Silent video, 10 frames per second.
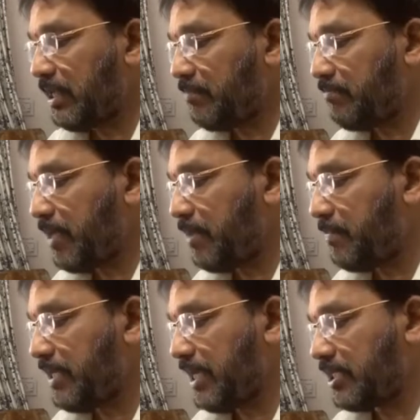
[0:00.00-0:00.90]
may
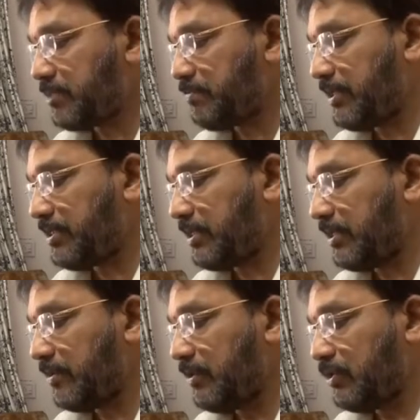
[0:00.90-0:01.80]
be expected
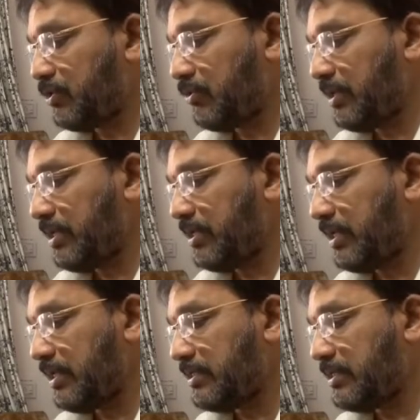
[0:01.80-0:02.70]
to
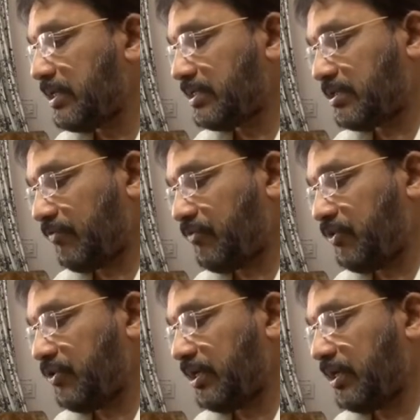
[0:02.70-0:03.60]
increase
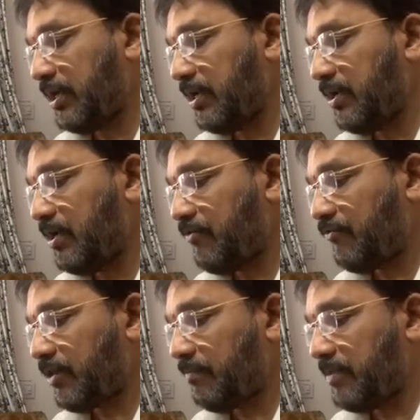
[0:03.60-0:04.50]
sufficiently
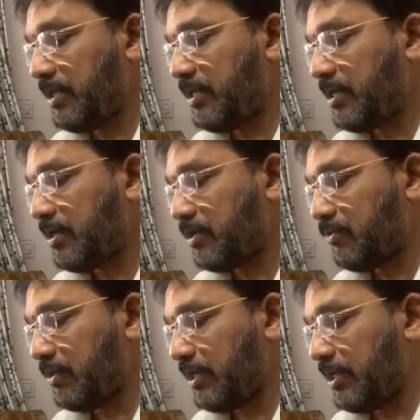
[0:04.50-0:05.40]
from year to
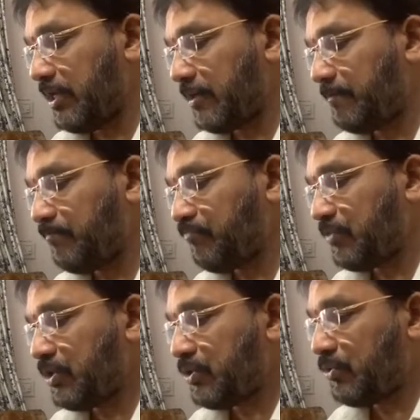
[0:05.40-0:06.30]
year
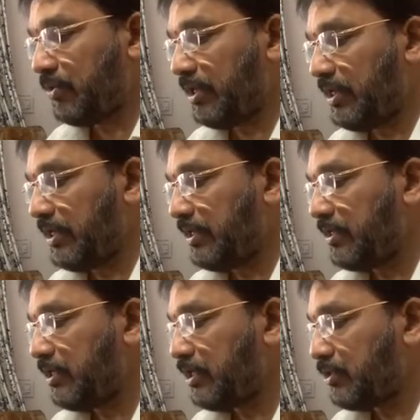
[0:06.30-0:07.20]
to lead
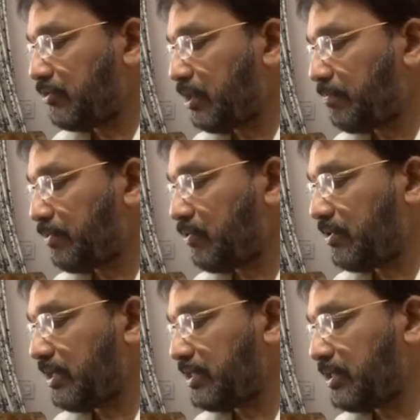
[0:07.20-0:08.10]
to a
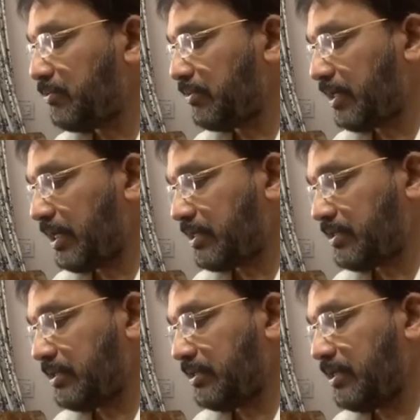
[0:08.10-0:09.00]
progressive
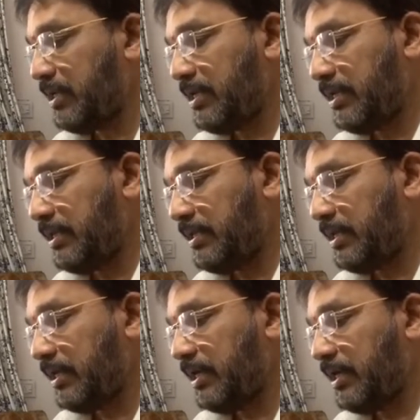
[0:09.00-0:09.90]
reduction in the
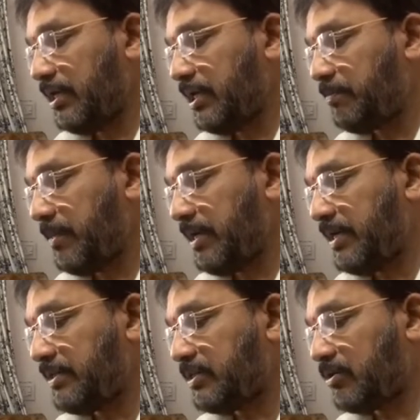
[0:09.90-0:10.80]

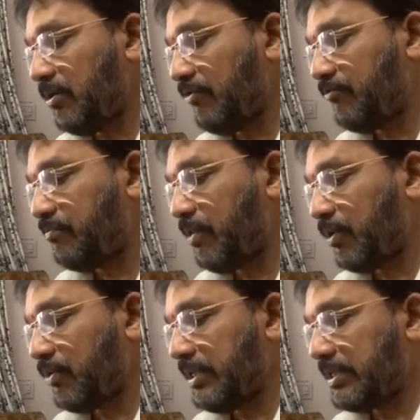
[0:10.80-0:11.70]
dependence of
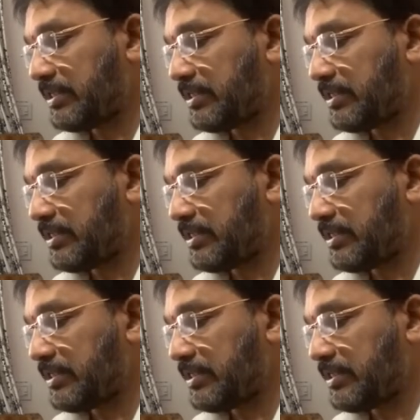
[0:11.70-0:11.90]
borrowings.